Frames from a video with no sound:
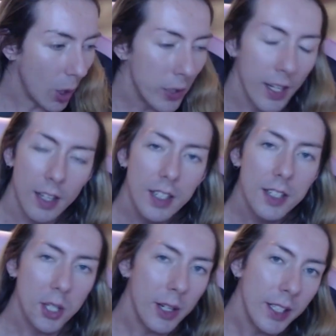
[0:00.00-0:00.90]
Oh yeah,
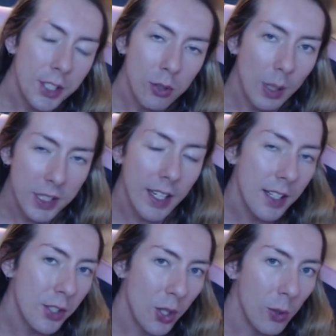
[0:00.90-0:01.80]
sorry to interrupt
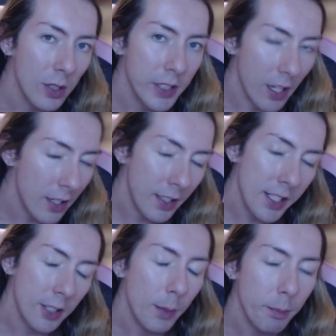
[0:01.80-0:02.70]
again so early on in this
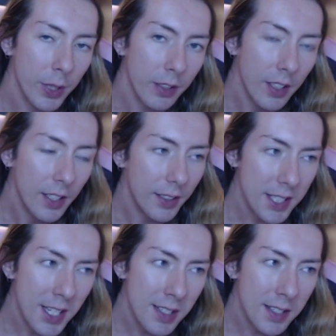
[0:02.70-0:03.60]
clip, but this
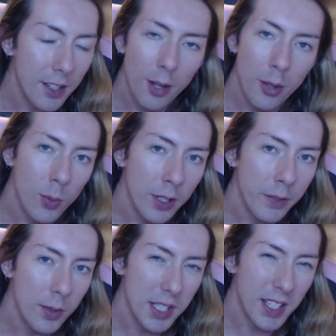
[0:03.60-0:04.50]
is another one of
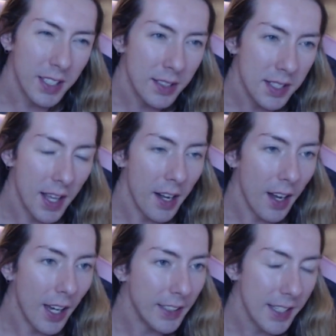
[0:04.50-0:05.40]
those things that
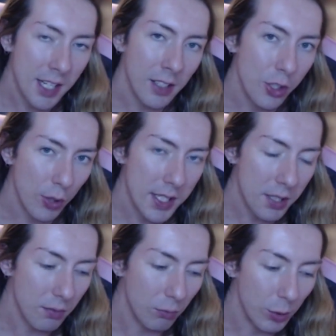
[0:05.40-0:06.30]
I guess I'll
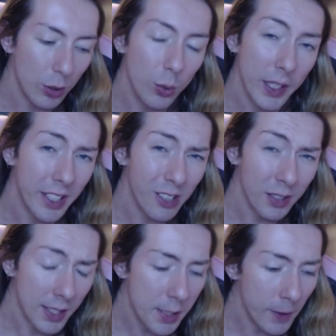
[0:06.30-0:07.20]
address real quick here in
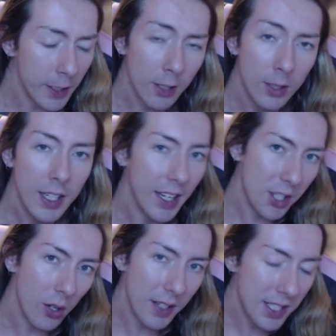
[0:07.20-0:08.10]
this video. It's,
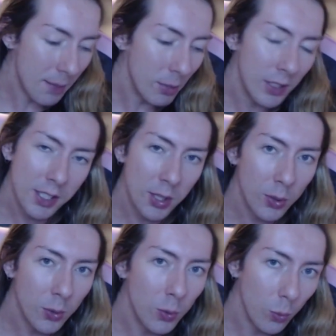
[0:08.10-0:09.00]
it's similar
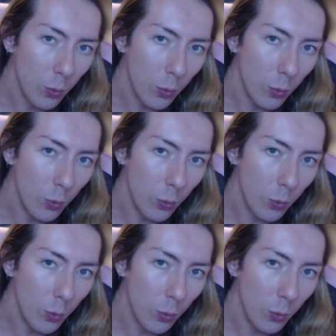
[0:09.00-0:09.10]
to